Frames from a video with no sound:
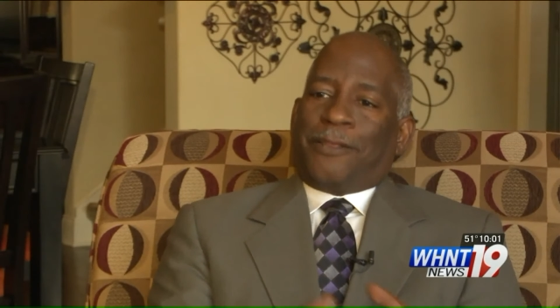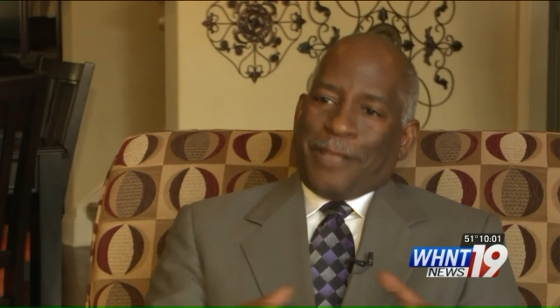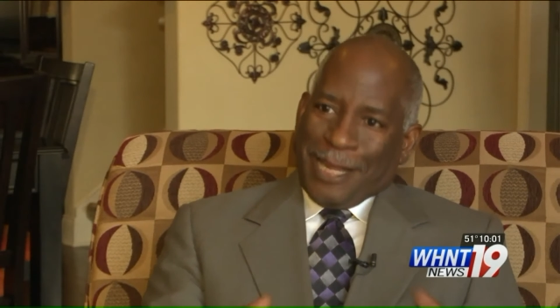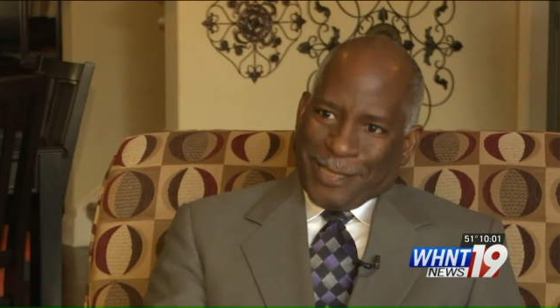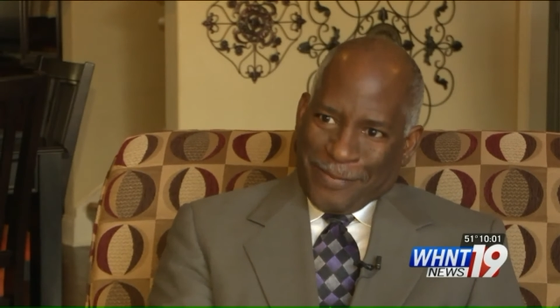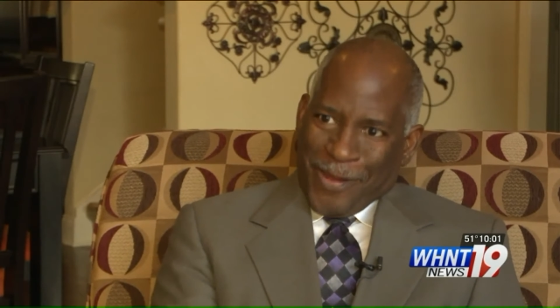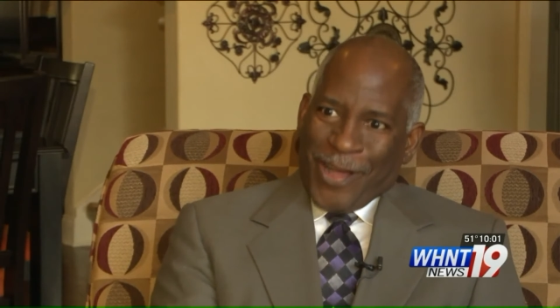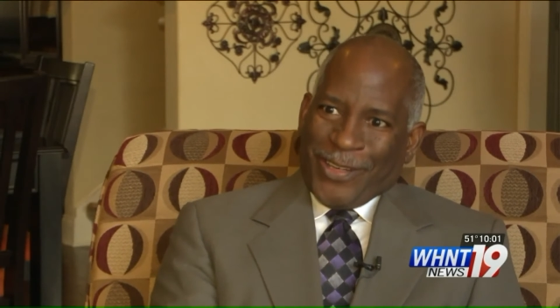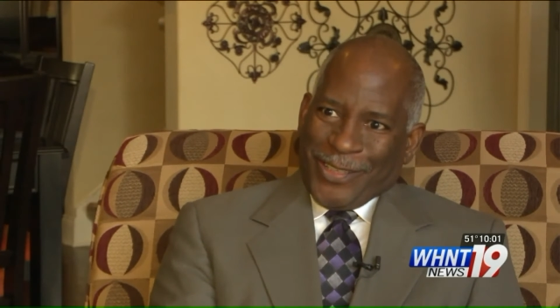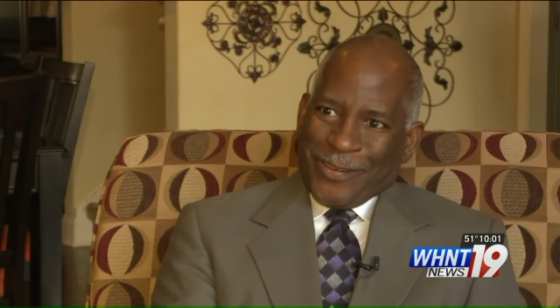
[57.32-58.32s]
that
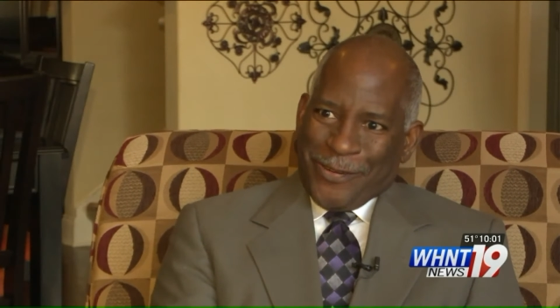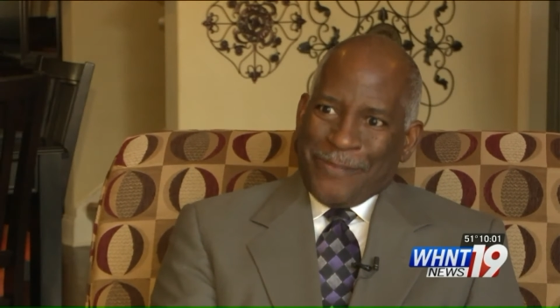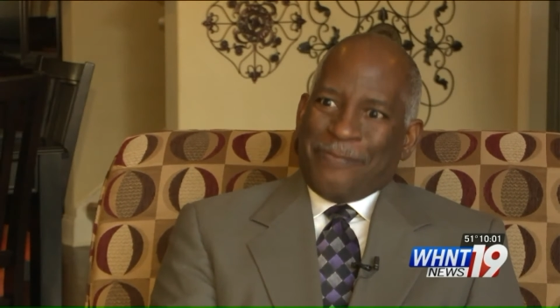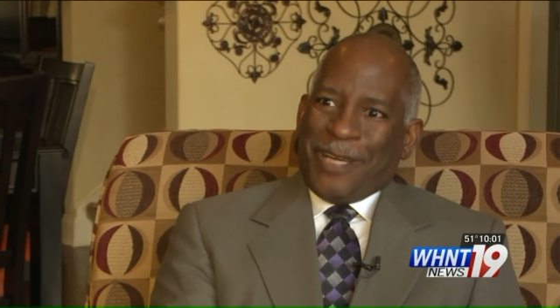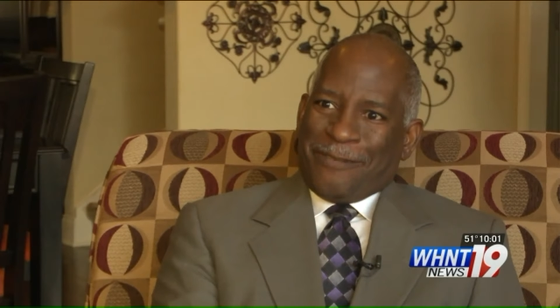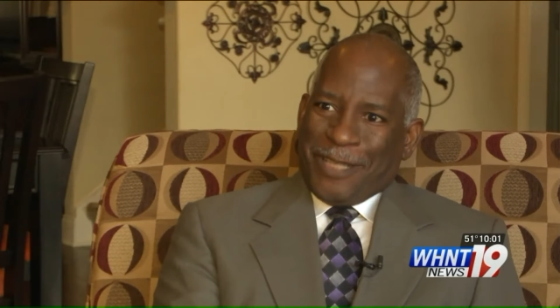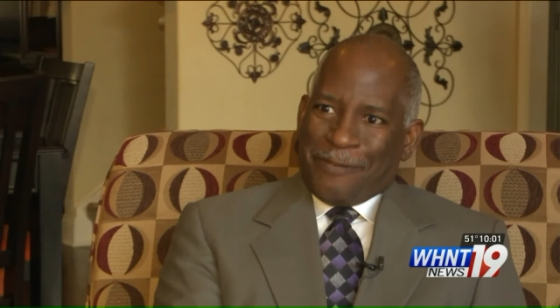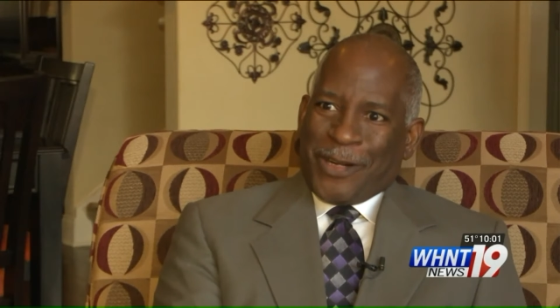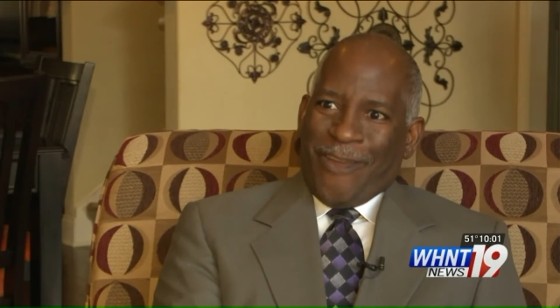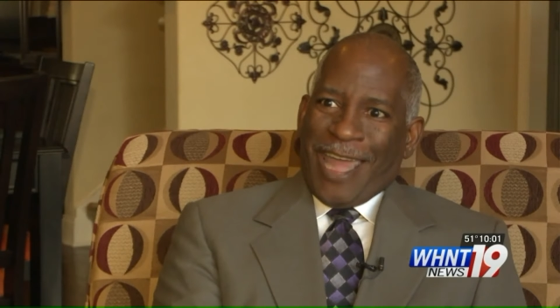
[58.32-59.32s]
smaller group of
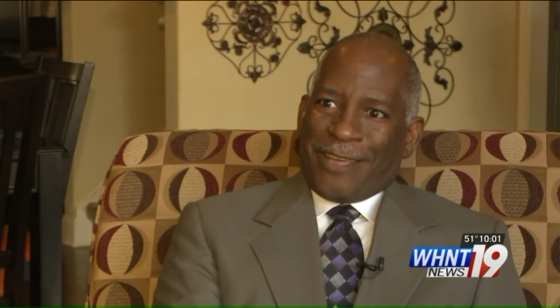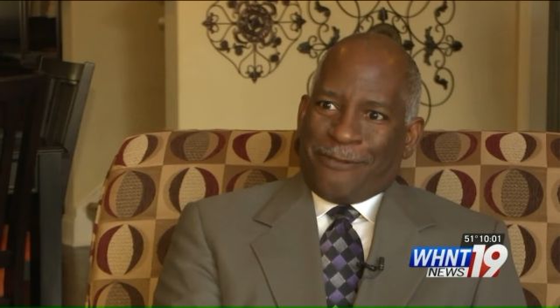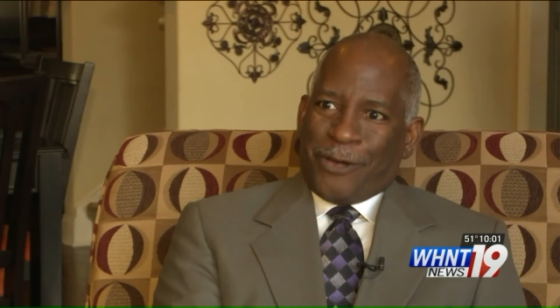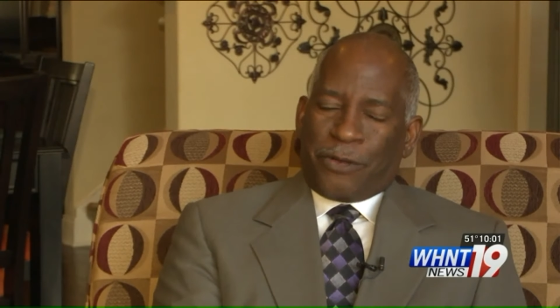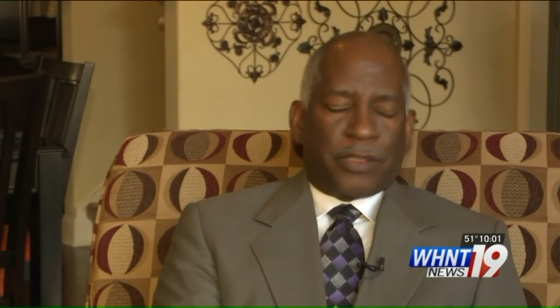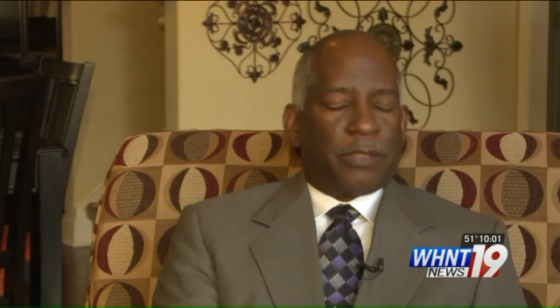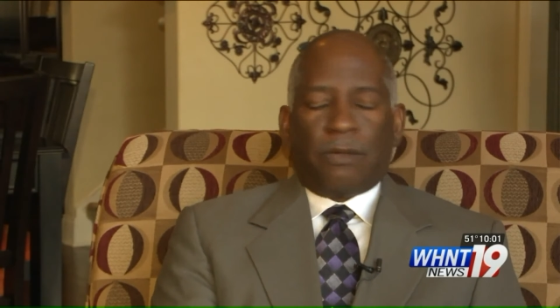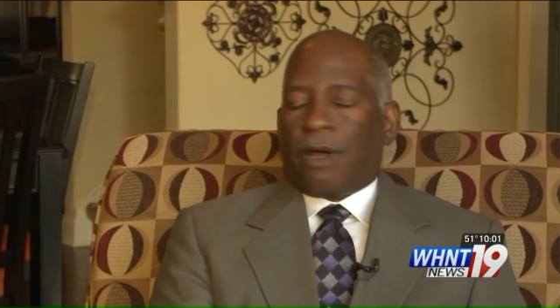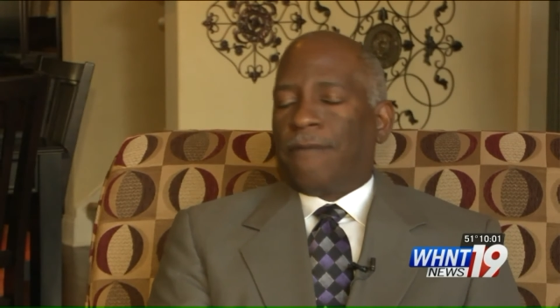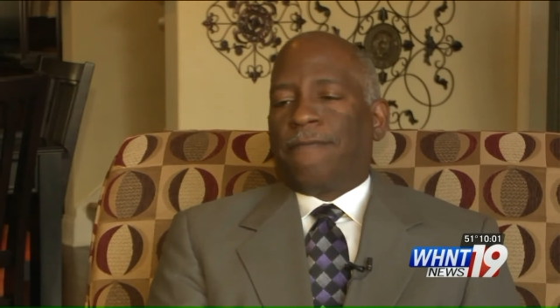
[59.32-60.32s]
Democratic voters who
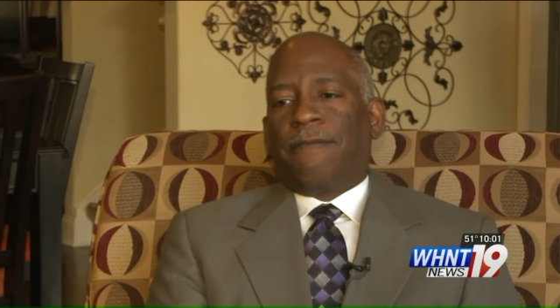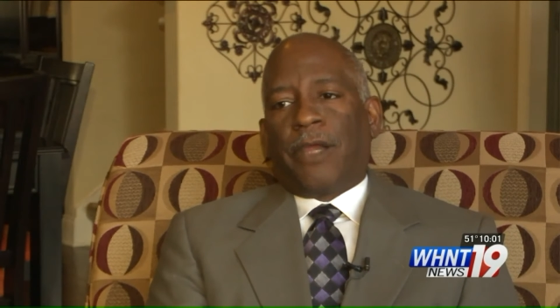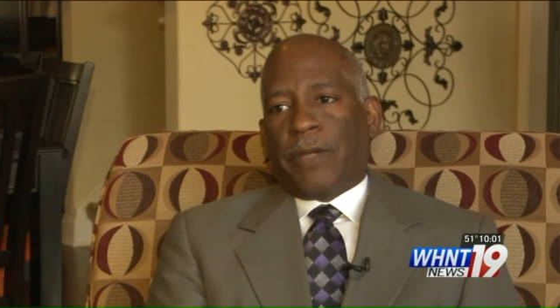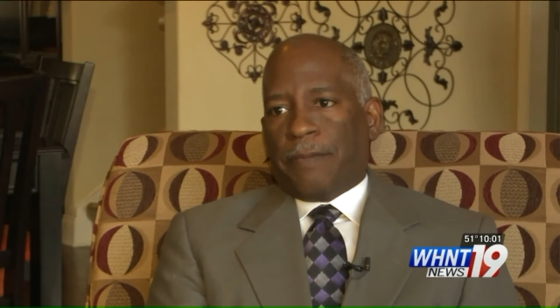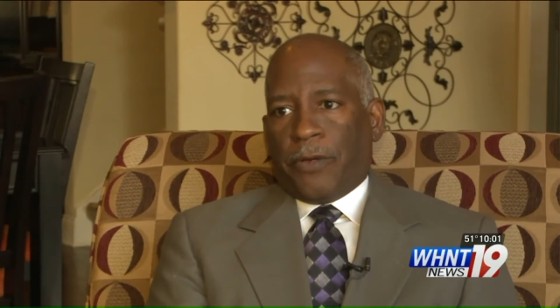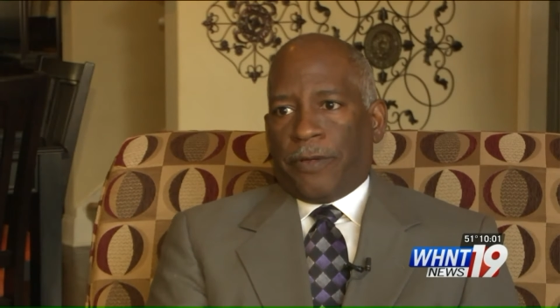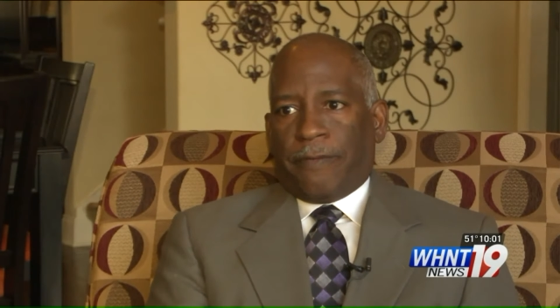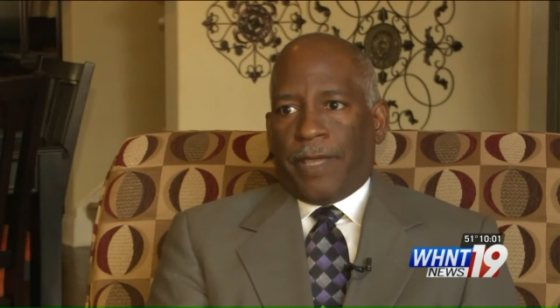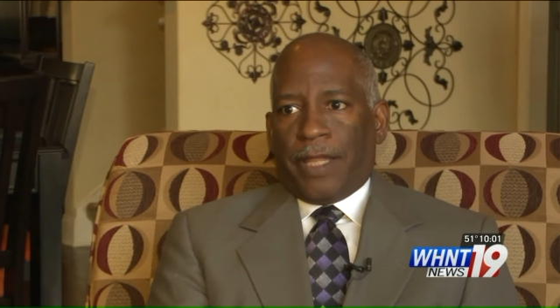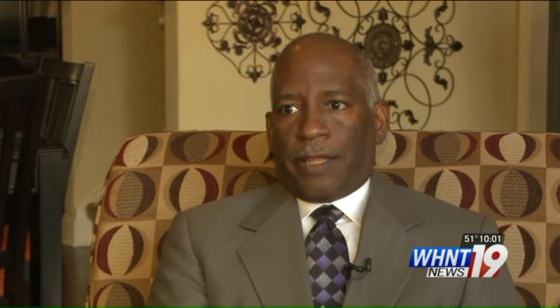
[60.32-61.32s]
are very motivated.